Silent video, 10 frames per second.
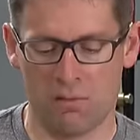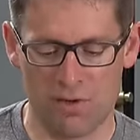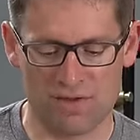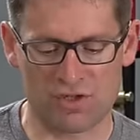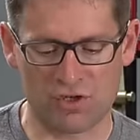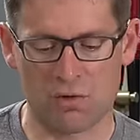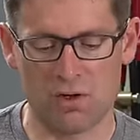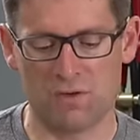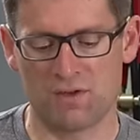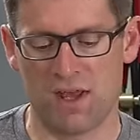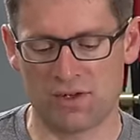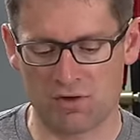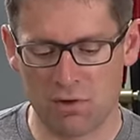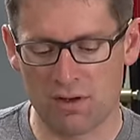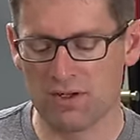with screws that
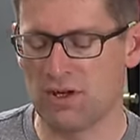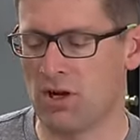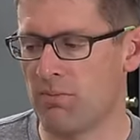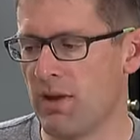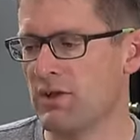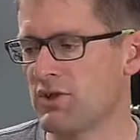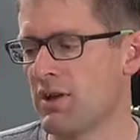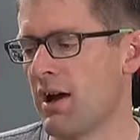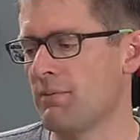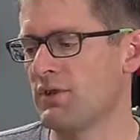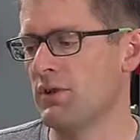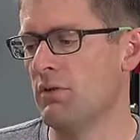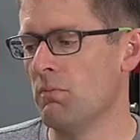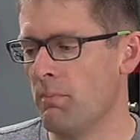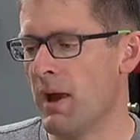screw into your bench top
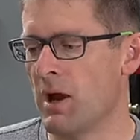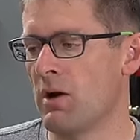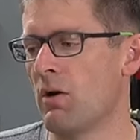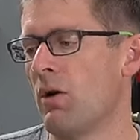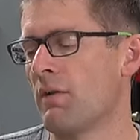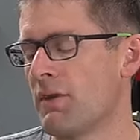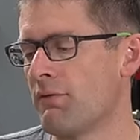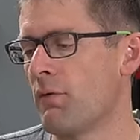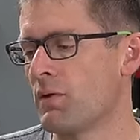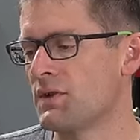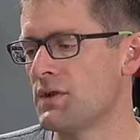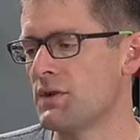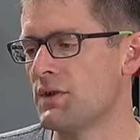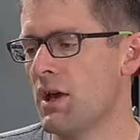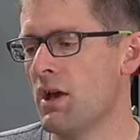to bear all of the
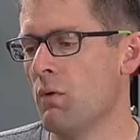forces